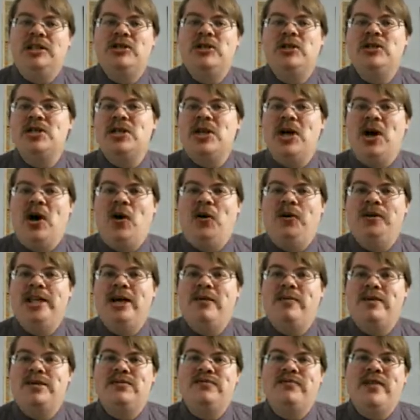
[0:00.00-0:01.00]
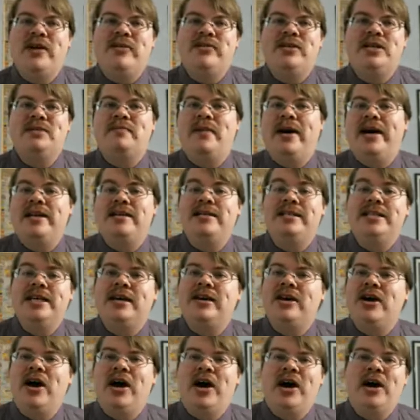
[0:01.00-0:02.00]
cult that was founded by Dick
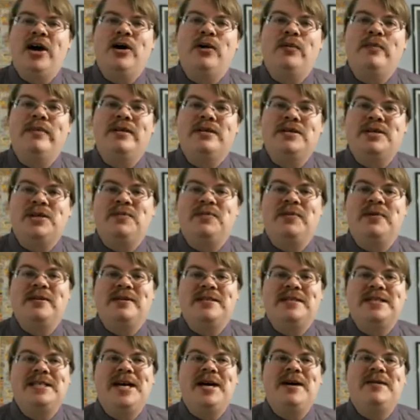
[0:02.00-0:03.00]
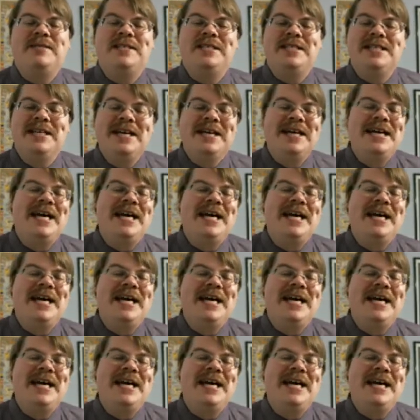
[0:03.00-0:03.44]
Hub, someone that sounds